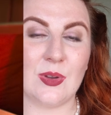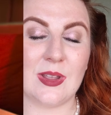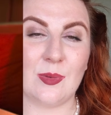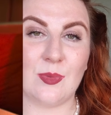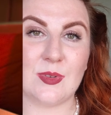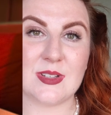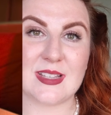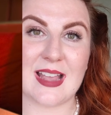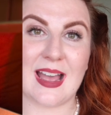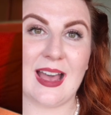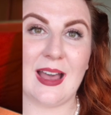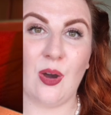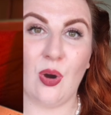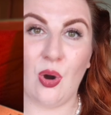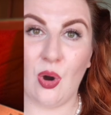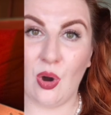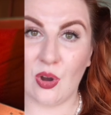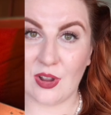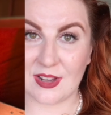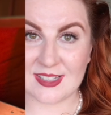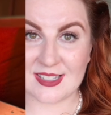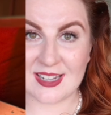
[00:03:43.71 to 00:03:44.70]
it was at
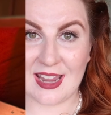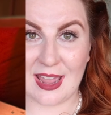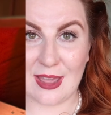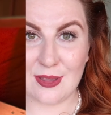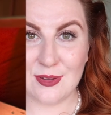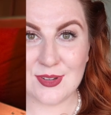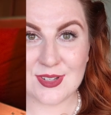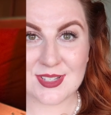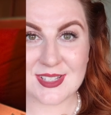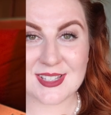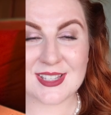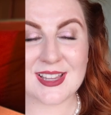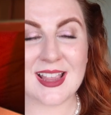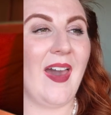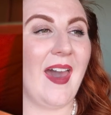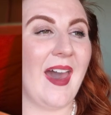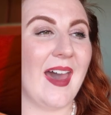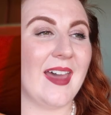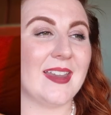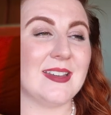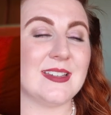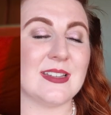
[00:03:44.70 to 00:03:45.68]
August House,
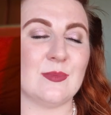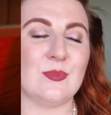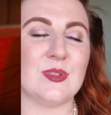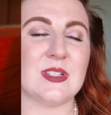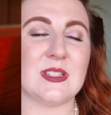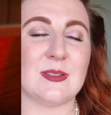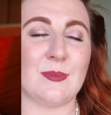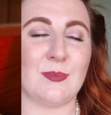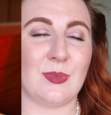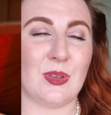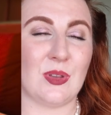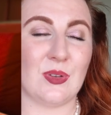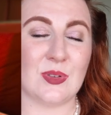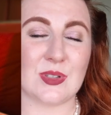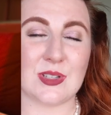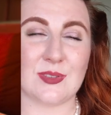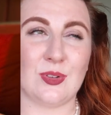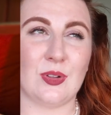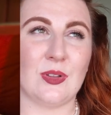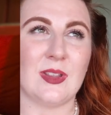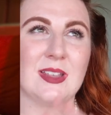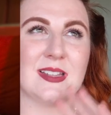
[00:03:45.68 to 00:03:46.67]
and it was beautiful.